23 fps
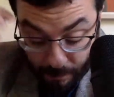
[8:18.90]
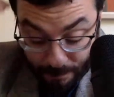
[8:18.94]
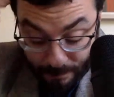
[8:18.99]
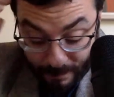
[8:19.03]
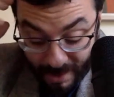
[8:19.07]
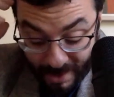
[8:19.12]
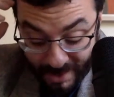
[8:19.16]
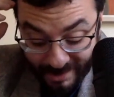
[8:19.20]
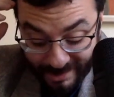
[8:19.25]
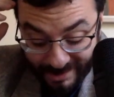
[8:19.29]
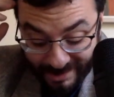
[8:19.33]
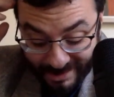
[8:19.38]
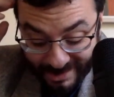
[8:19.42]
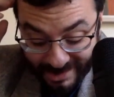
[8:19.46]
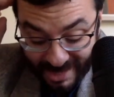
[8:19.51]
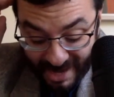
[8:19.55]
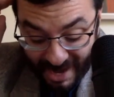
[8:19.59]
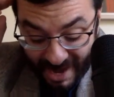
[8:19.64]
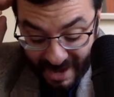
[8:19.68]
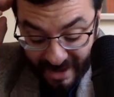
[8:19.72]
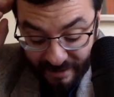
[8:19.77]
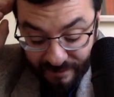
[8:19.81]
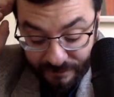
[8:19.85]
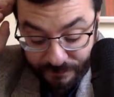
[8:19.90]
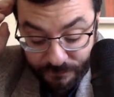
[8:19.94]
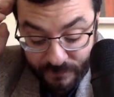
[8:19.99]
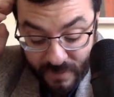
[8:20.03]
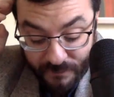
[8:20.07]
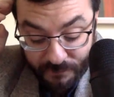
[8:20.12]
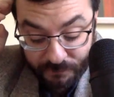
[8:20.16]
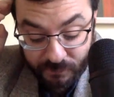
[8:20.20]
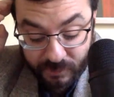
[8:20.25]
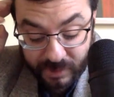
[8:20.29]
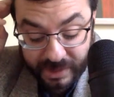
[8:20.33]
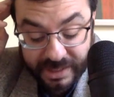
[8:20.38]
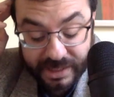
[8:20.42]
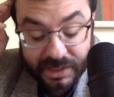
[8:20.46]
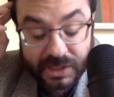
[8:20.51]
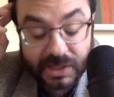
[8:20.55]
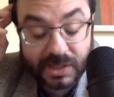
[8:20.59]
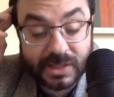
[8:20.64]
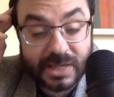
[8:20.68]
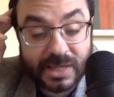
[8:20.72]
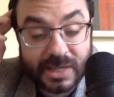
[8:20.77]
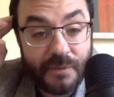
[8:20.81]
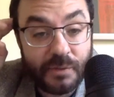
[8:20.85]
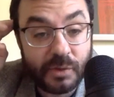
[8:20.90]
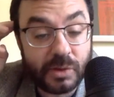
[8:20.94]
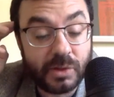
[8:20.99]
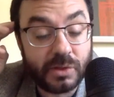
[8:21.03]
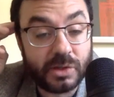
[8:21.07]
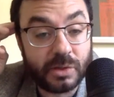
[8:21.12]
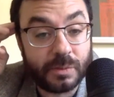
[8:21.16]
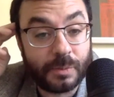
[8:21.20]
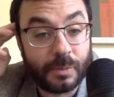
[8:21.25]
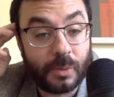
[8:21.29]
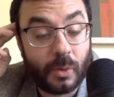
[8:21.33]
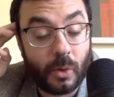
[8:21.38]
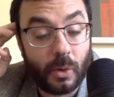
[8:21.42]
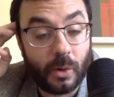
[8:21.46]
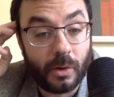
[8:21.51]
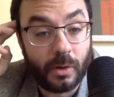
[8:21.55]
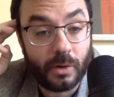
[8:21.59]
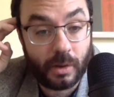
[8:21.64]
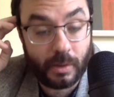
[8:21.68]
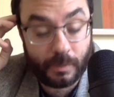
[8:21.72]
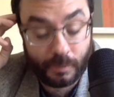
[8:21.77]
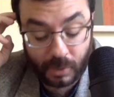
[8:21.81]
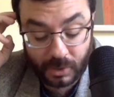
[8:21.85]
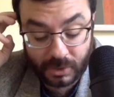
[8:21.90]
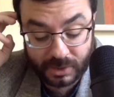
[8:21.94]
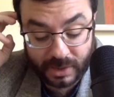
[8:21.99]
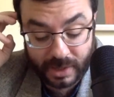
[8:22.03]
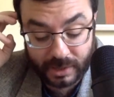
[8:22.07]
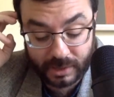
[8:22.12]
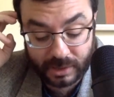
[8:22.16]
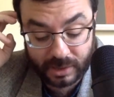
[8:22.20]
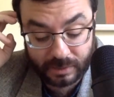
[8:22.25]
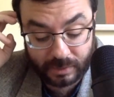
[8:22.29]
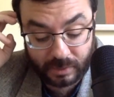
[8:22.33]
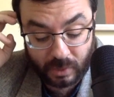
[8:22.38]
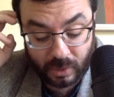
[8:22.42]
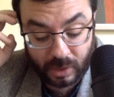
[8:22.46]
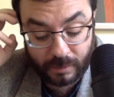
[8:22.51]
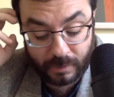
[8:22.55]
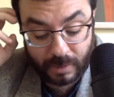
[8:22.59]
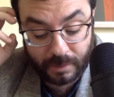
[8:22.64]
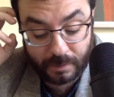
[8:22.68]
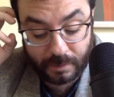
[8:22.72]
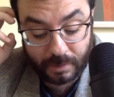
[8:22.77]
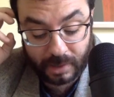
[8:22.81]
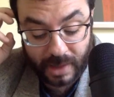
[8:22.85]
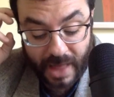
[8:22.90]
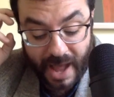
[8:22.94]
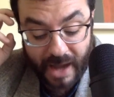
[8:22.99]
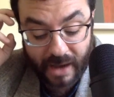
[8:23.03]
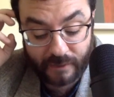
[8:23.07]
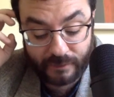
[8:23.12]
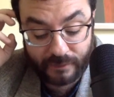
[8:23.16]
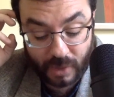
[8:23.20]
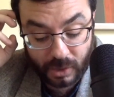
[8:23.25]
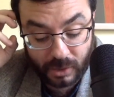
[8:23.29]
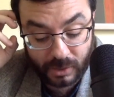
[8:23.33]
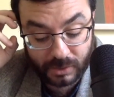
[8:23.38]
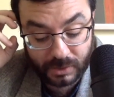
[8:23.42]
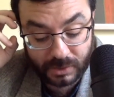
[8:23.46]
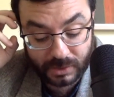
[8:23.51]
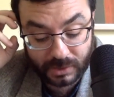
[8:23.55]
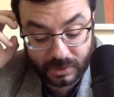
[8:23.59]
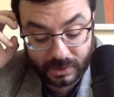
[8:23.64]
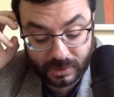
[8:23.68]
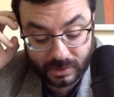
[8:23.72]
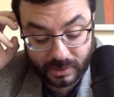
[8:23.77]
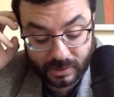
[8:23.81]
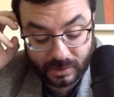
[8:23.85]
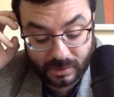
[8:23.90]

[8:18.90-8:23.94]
Biden's got 57% support among black voters